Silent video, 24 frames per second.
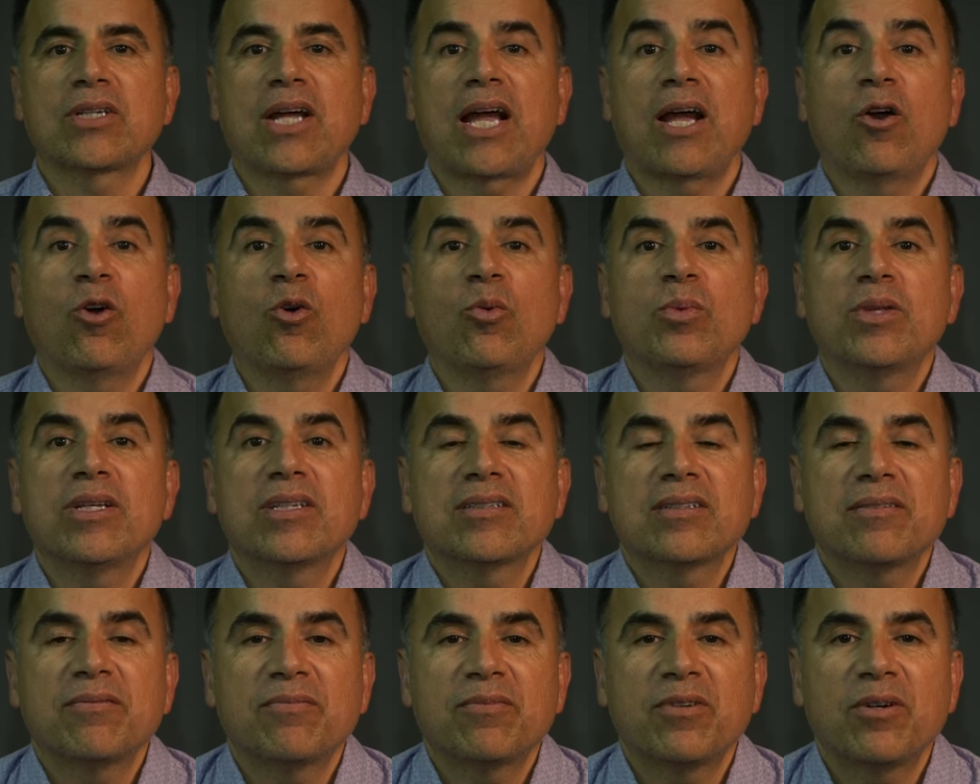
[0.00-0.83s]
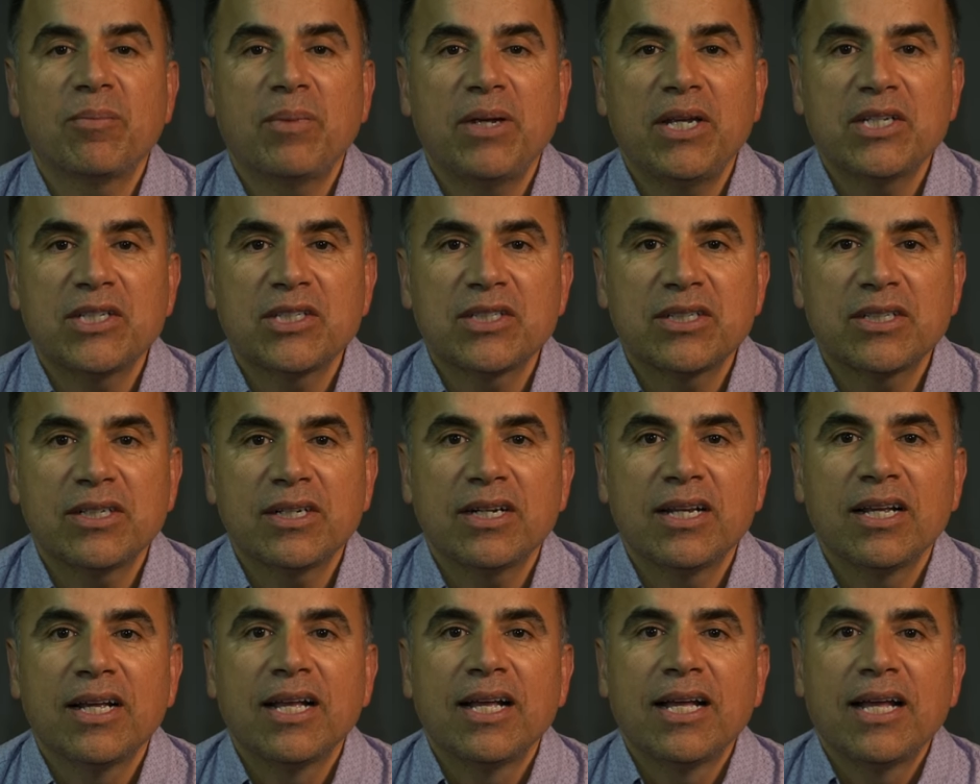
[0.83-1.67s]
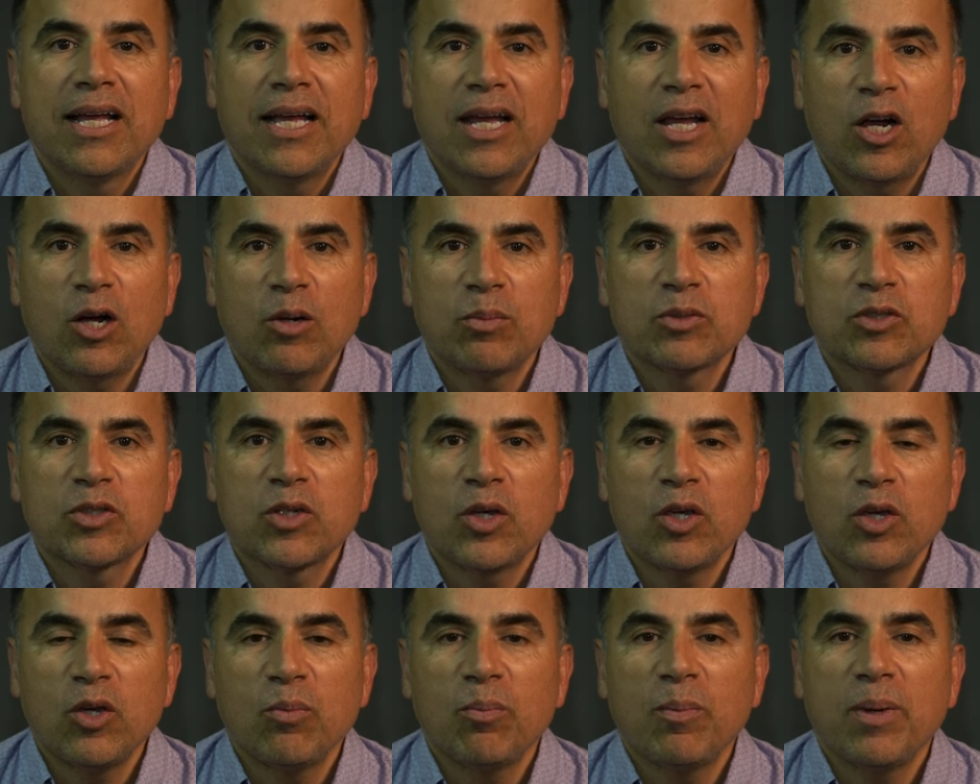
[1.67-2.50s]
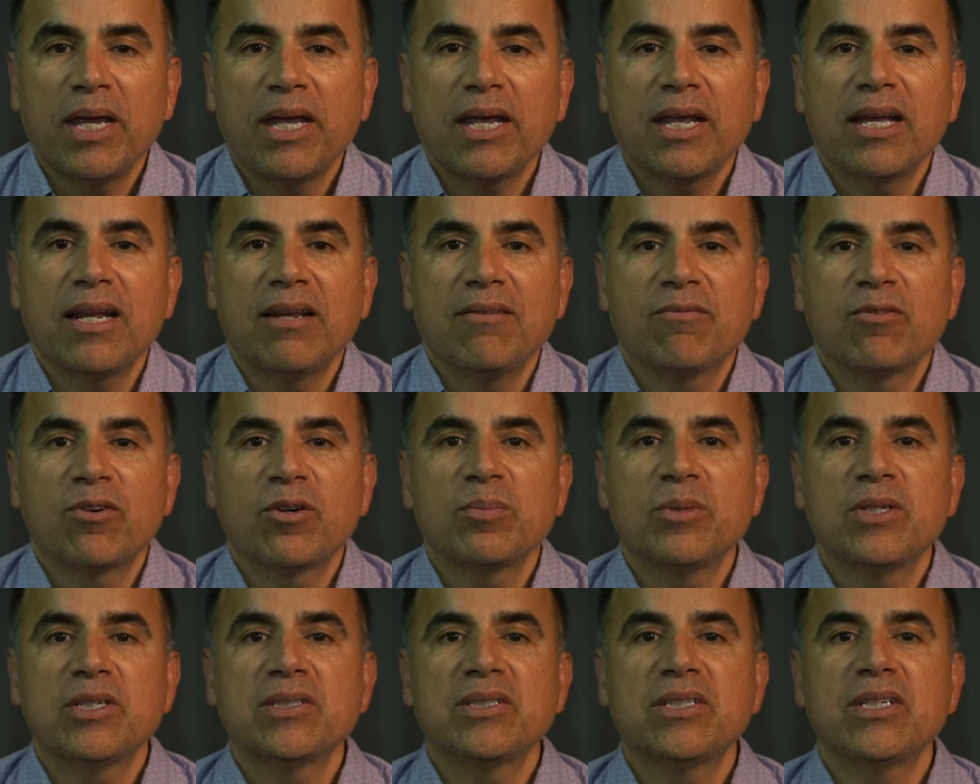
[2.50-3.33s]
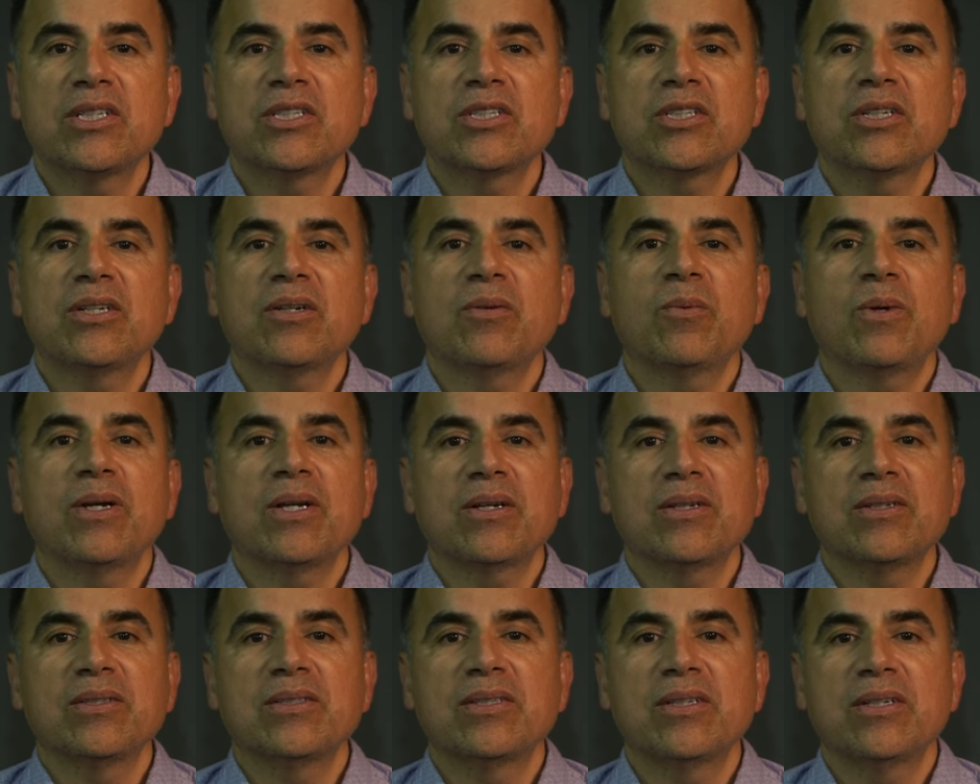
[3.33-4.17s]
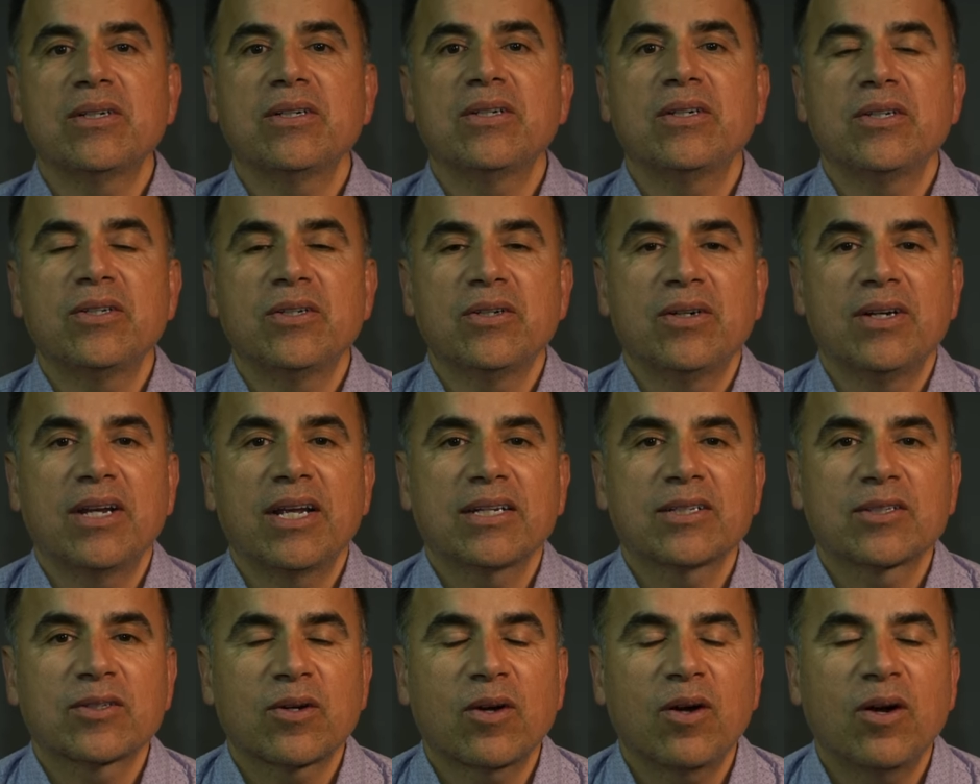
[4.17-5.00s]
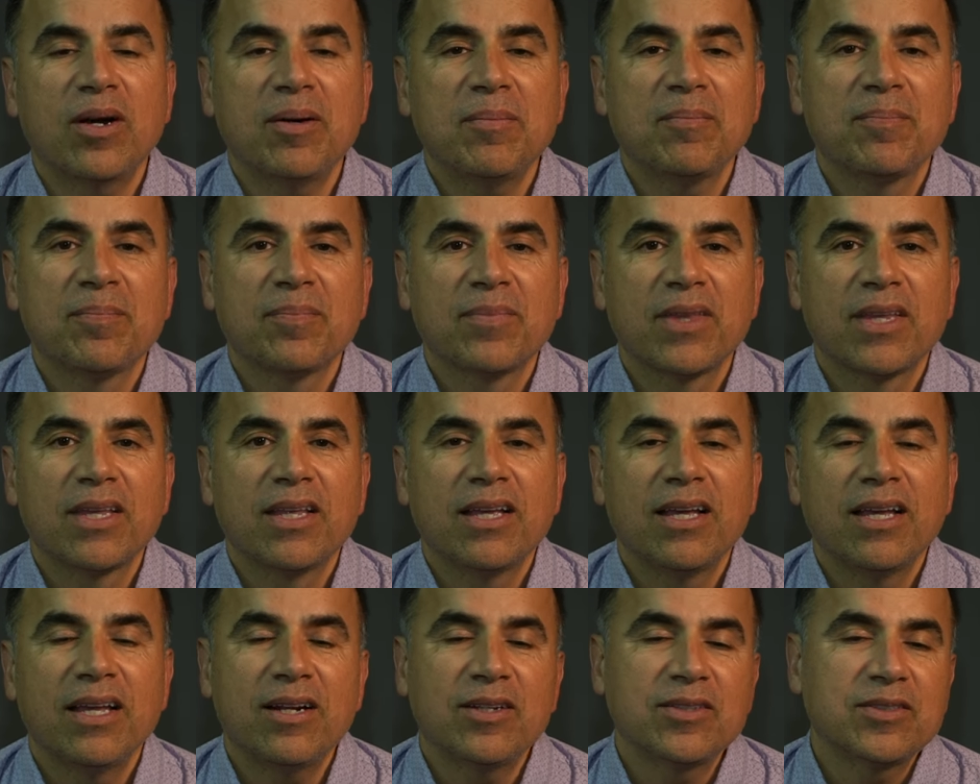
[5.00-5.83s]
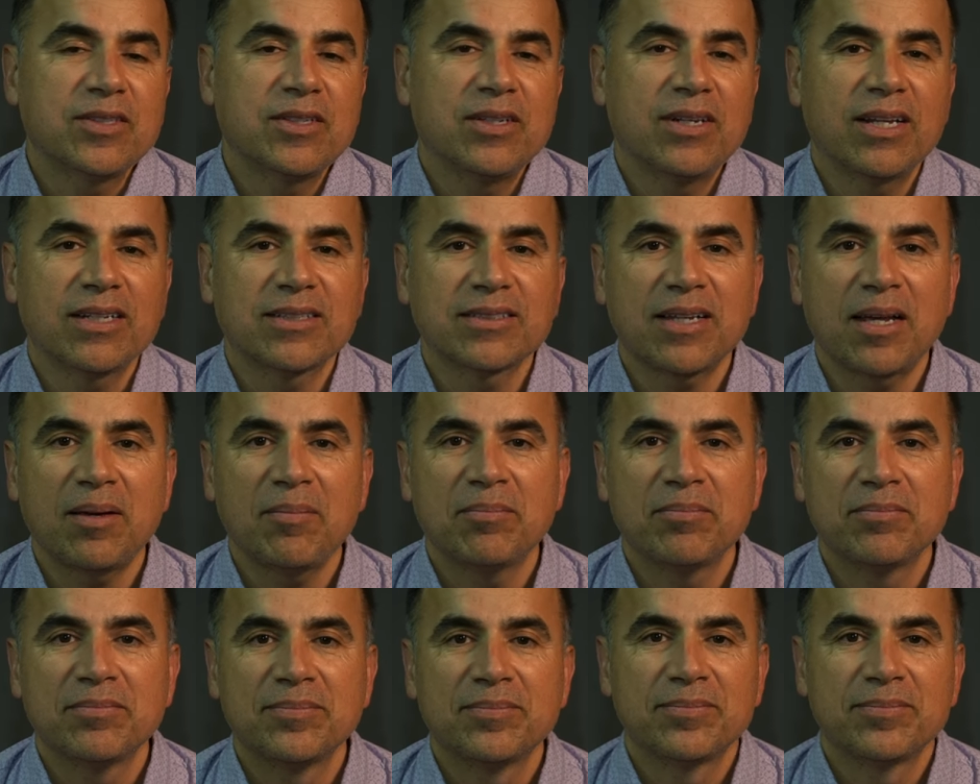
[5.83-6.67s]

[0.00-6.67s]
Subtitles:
I hope this information helps you make an informed decision when considering your next car. And I'll see you next time.